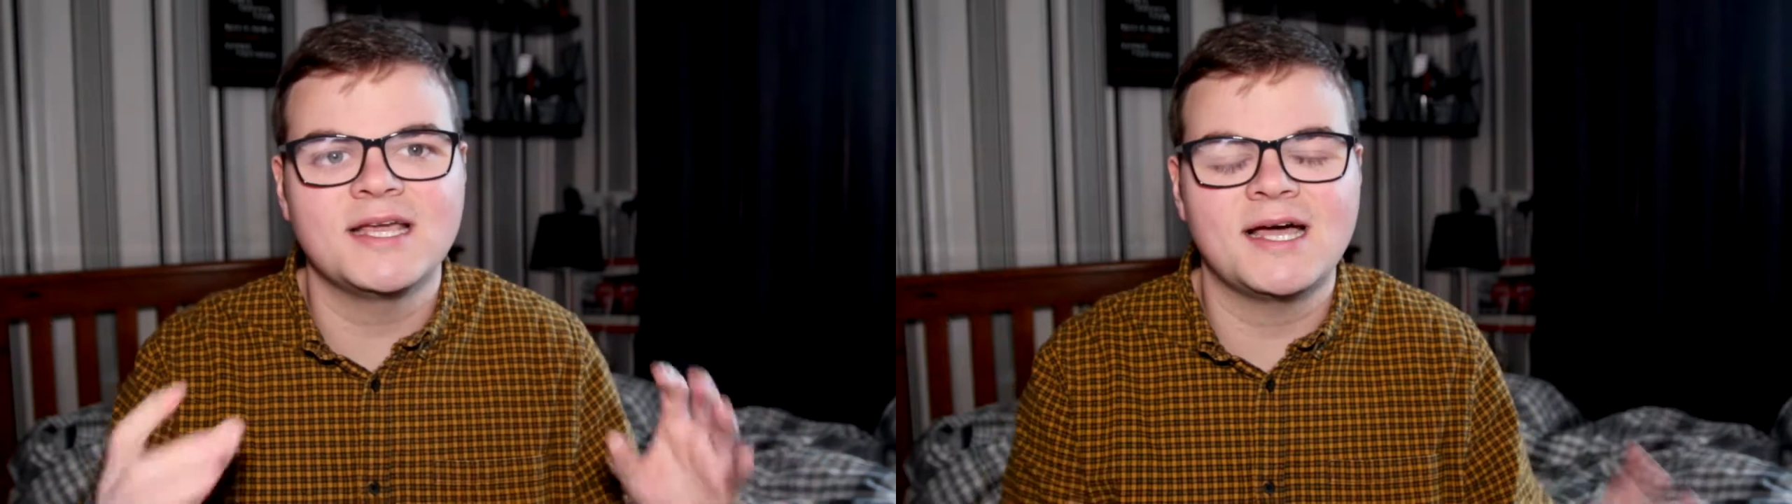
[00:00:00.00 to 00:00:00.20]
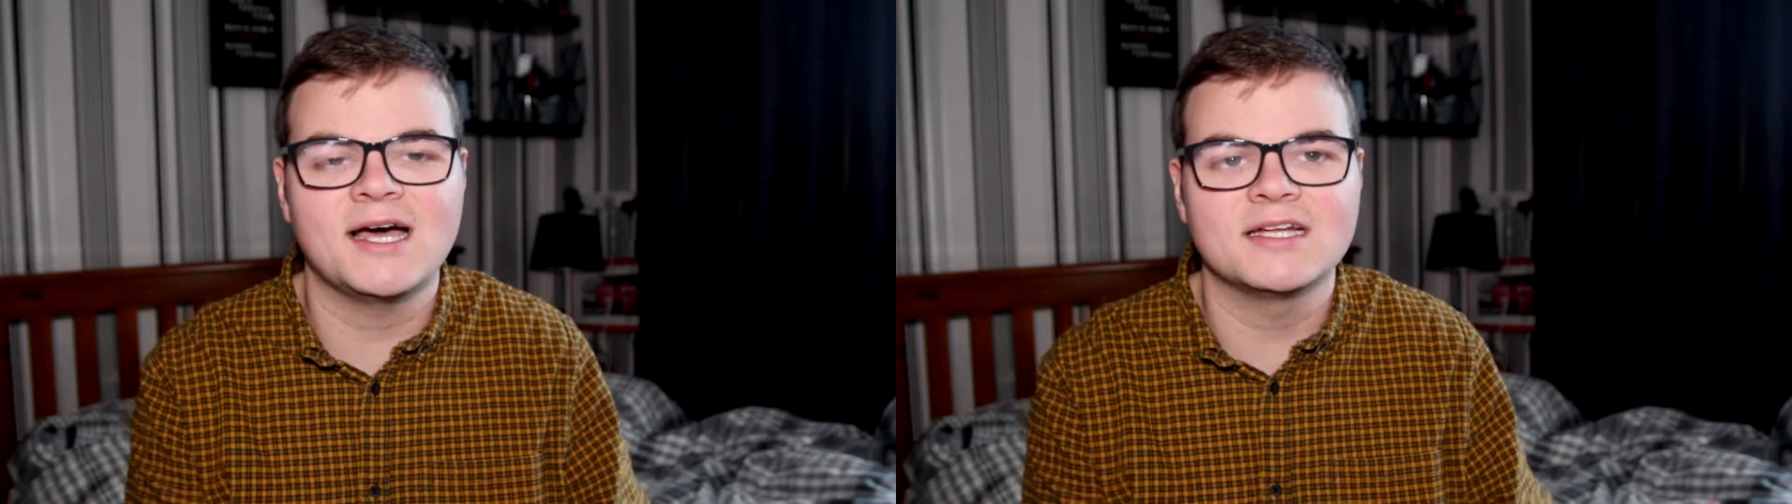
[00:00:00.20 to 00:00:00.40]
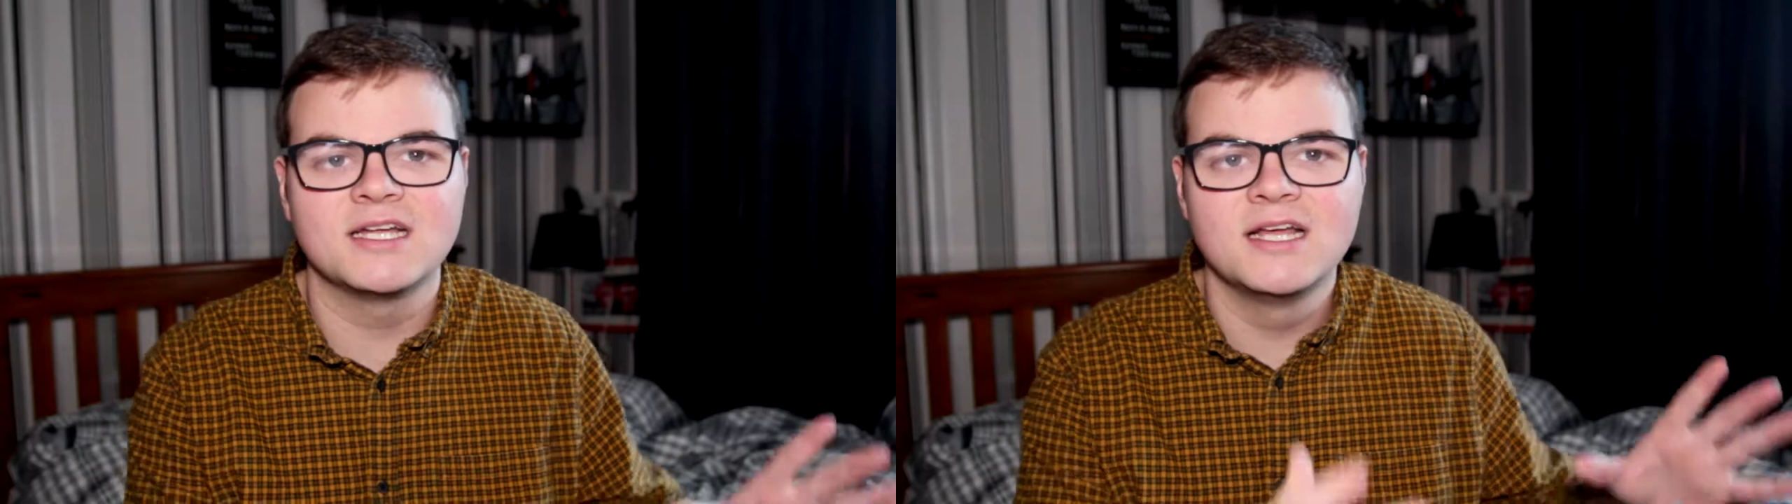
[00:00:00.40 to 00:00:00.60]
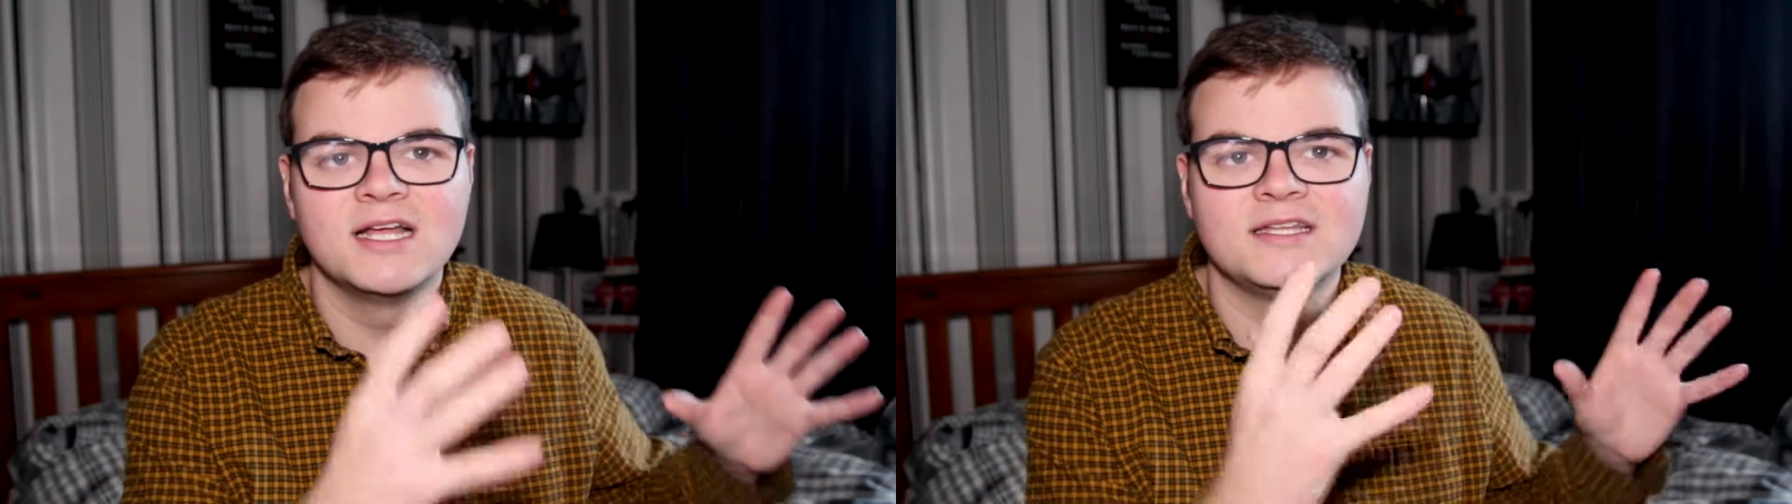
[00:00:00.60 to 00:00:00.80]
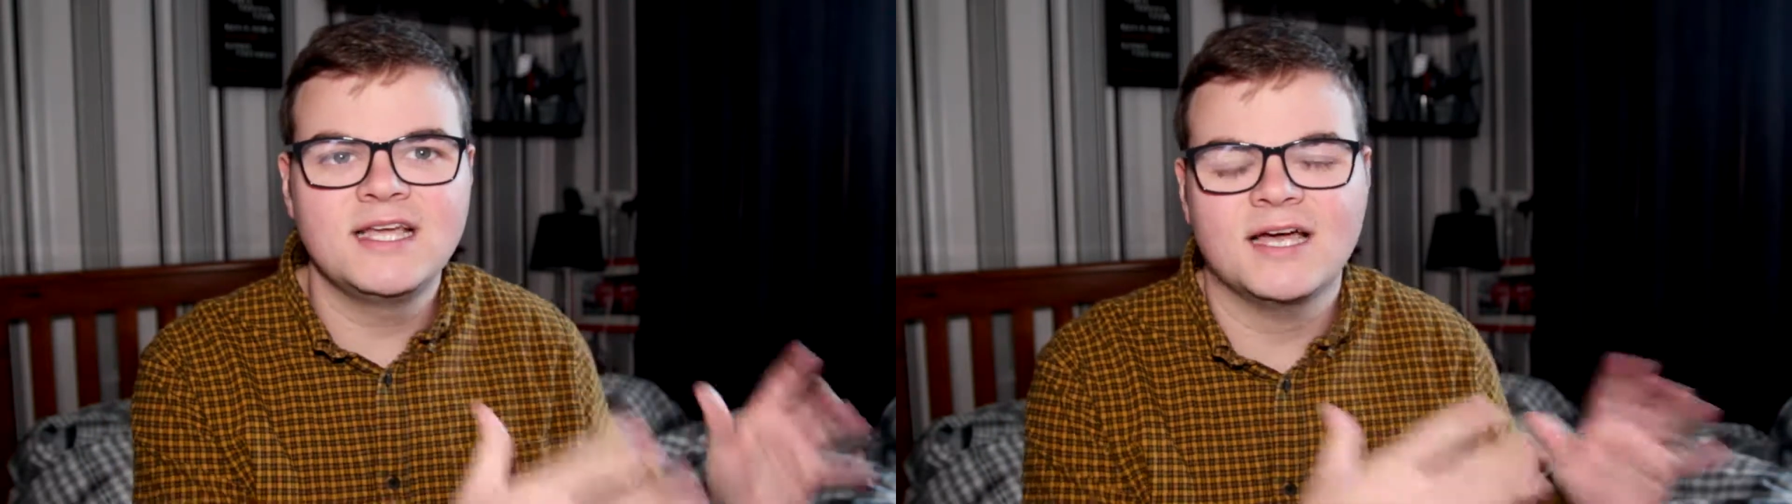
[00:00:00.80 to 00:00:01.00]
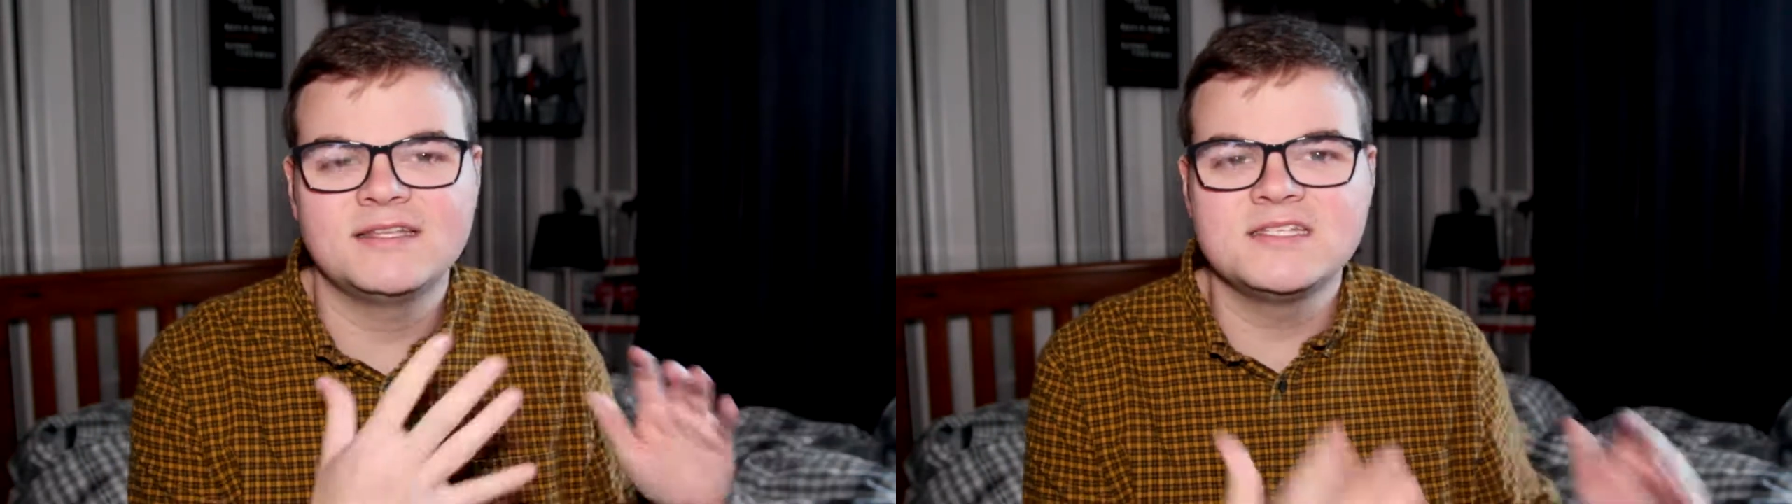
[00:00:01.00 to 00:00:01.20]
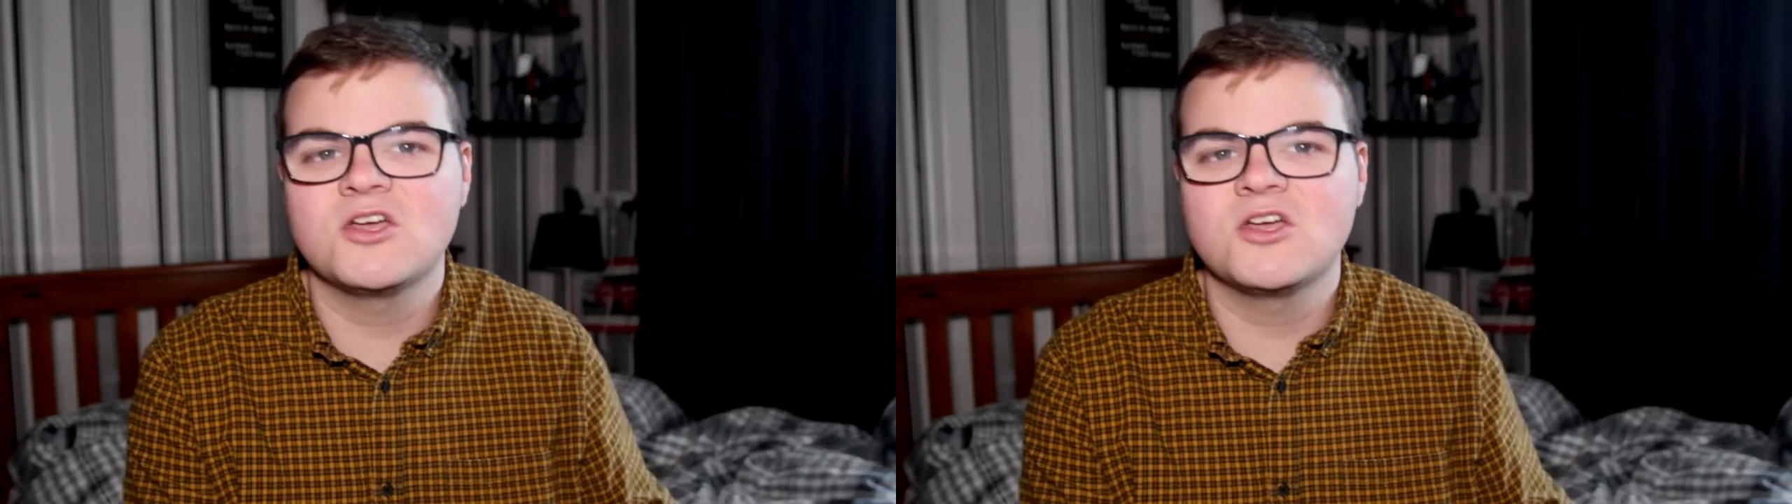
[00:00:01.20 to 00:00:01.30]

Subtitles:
they had these